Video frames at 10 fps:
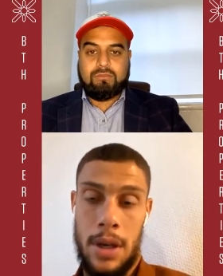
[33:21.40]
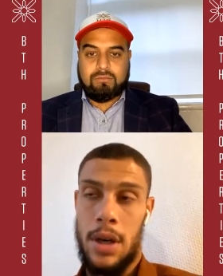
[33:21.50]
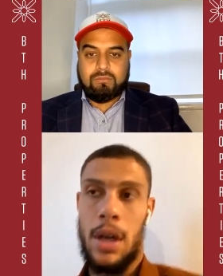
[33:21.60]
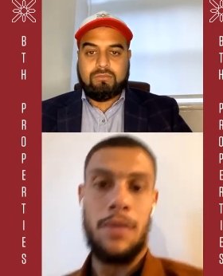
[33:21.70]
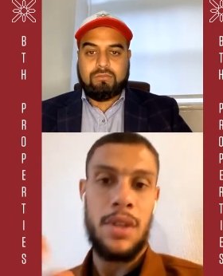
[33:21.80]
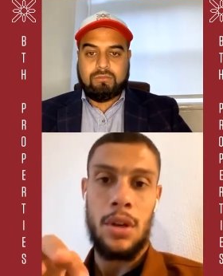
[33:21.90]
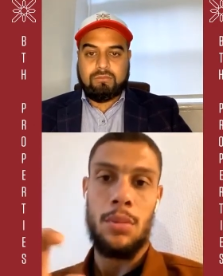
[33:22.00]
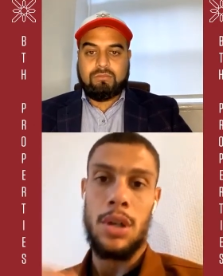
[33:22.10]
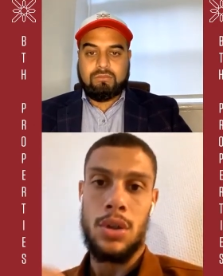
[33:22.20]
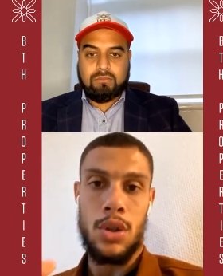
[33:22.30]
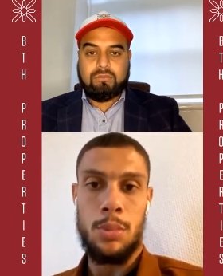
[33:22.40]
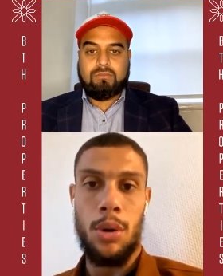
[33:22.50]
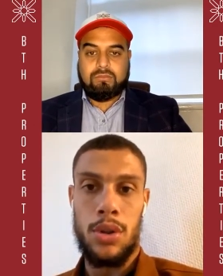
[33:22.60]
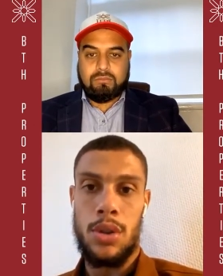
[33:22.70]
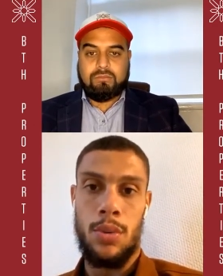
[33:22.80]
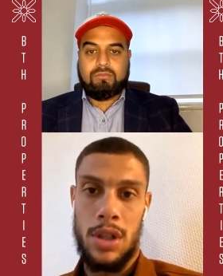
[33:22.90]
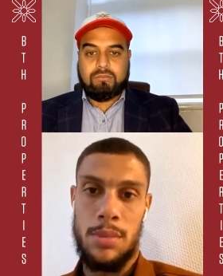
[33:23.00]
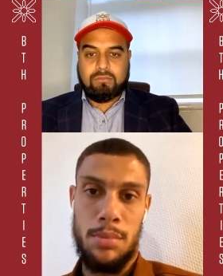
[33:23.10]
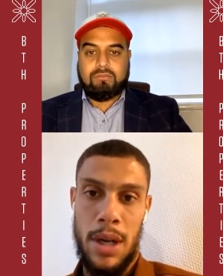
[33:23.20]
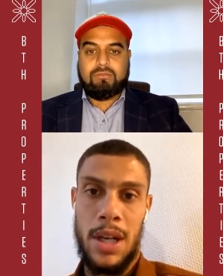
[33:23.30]
Speaker 1: everything about the sports was
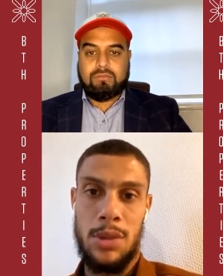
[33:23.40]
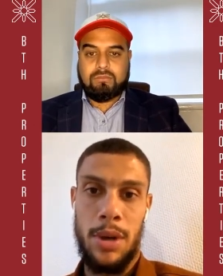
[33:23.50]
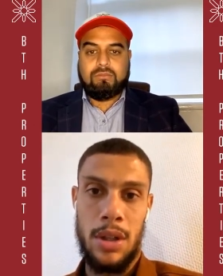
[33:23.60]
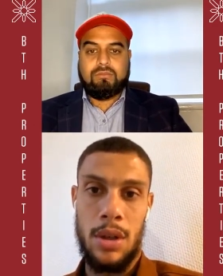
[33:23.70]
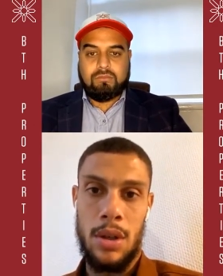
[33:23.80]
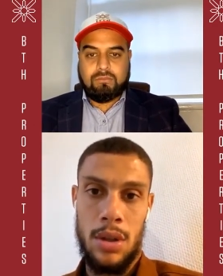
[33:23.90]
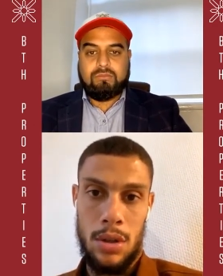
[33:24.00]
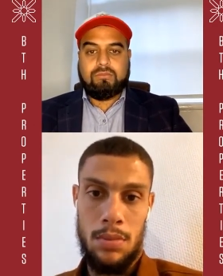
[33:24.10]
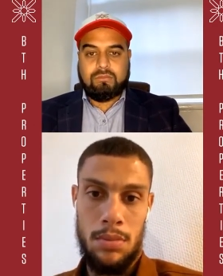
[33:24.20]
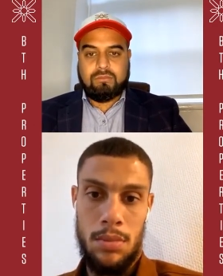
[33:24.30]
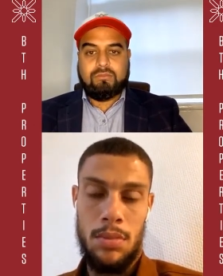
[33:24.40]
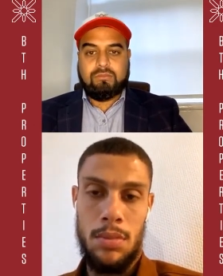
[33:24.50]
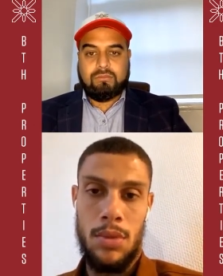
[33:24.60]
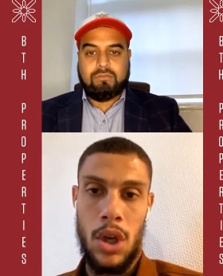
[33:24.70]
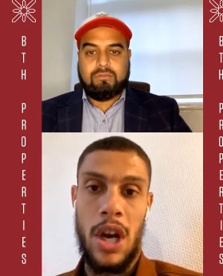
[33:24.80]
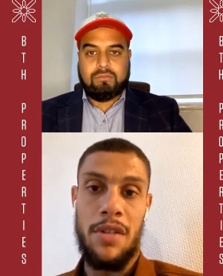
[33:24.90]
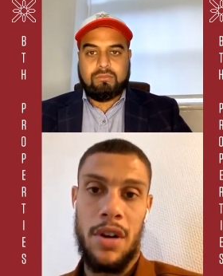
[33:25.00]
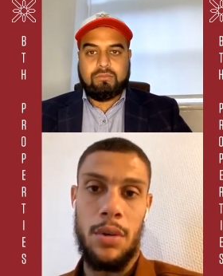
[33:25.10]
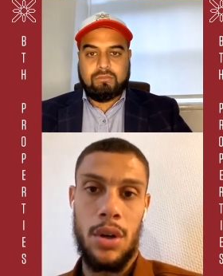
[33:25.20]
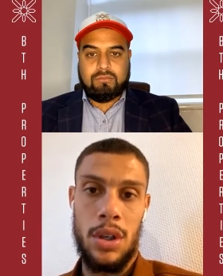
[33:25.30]
managed by the the gaffer.
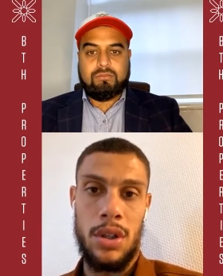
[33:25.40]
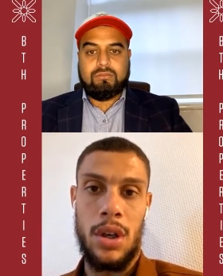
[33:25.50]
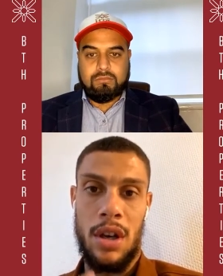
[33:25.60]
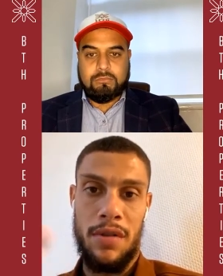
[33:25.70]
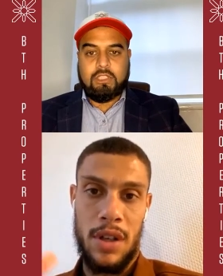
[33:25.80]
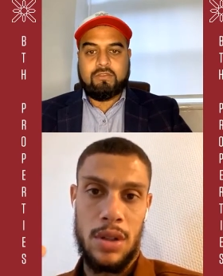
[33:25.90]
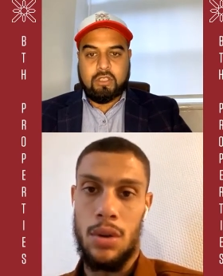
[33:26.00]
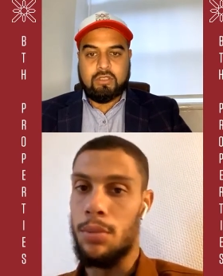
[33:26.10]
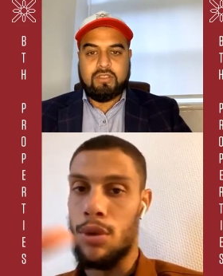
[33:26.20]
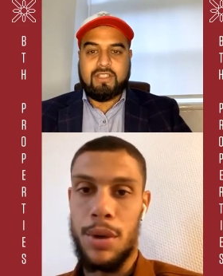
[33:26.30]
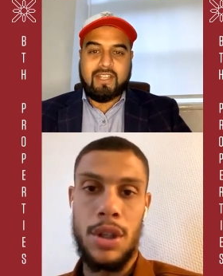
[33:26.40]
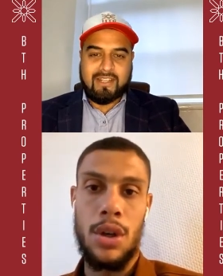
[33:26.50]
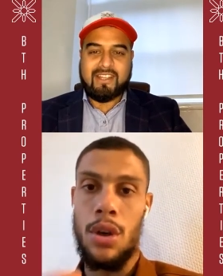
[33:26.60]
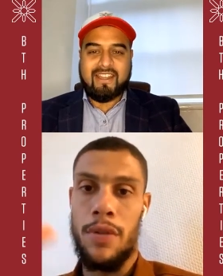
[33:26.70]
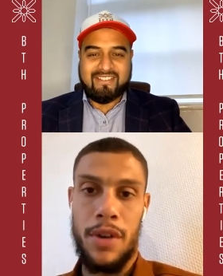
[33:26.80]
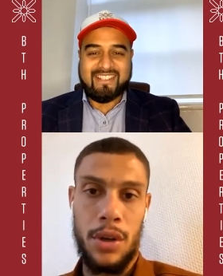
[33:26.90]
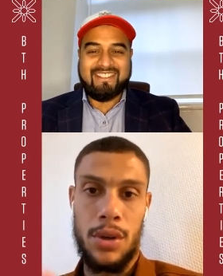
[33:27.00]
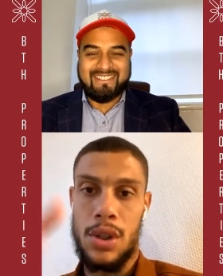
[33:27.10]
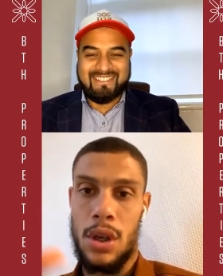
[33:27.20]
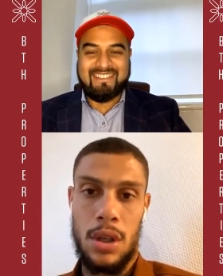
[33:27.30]
we call it the gaffer. of course Mourinho, yeah, the
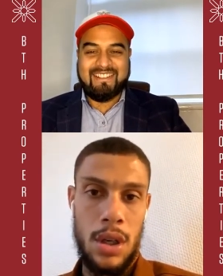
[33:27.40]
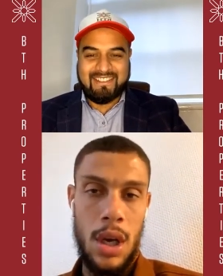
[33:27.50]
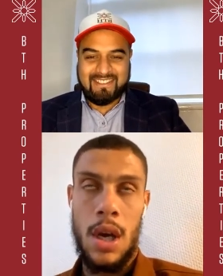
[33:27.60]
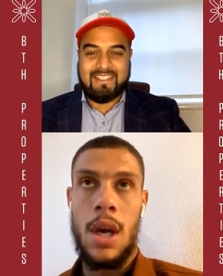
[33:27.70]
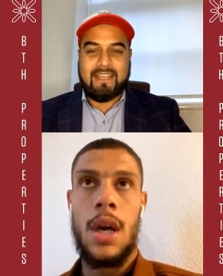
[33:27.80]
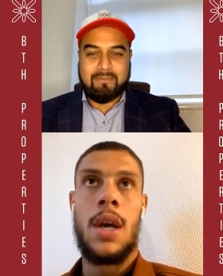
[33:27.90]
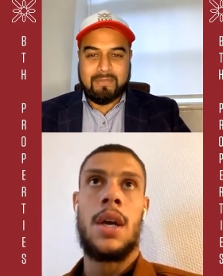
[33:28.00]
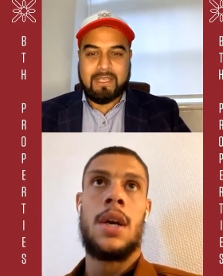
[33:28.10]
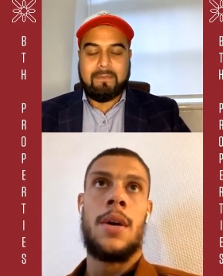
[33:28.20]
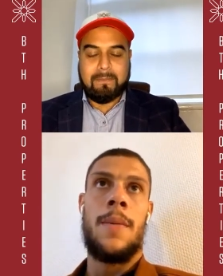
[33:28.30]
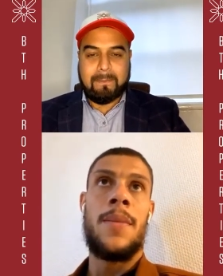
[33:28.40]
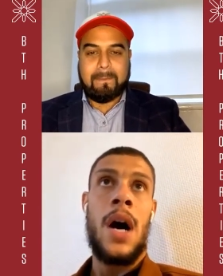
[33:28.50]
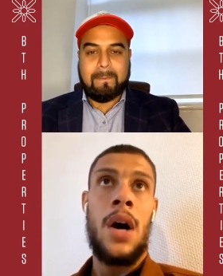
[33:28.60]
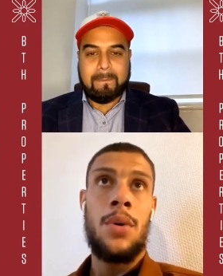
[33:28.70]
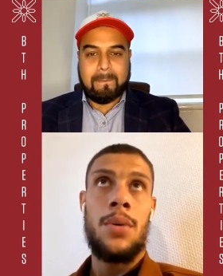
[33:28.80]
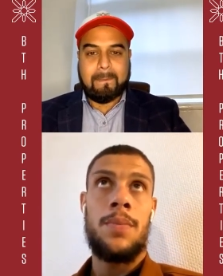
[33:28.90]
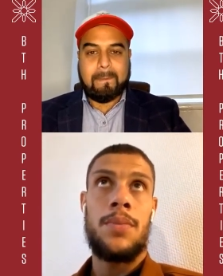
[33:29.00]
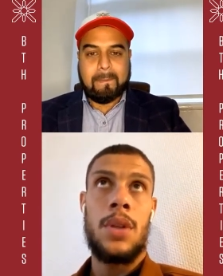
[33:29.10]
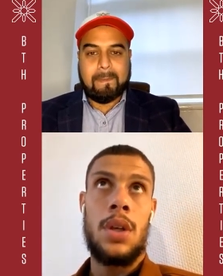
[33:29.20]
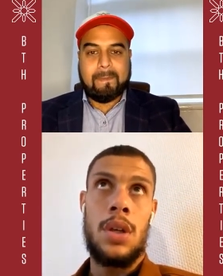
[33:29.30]
gaffer. yeah yeah now
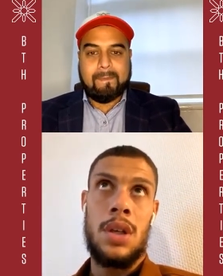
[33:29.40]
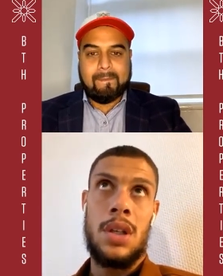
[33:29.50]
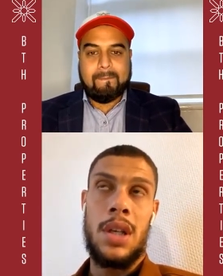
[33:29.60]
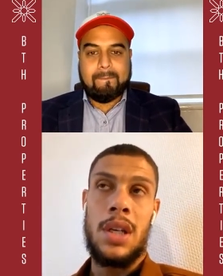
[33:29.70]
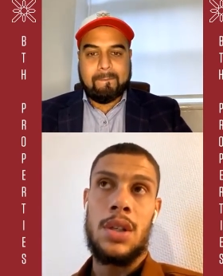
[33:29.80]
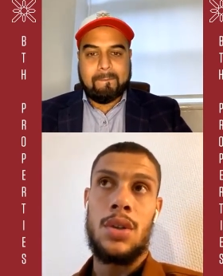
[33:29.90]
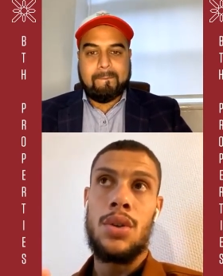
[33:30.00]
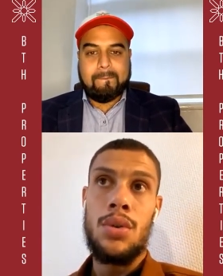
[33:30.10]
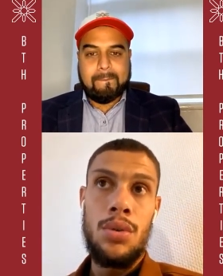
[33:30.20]
there's a new